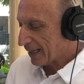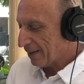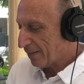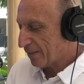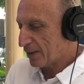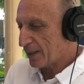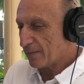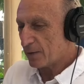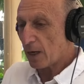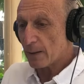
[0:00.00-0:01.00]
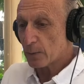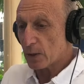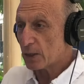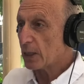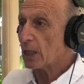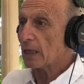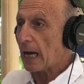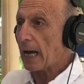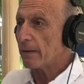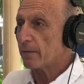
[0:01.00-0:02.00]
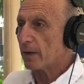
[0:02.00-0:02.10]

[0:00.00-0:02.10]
if Steve Jobs was still alive,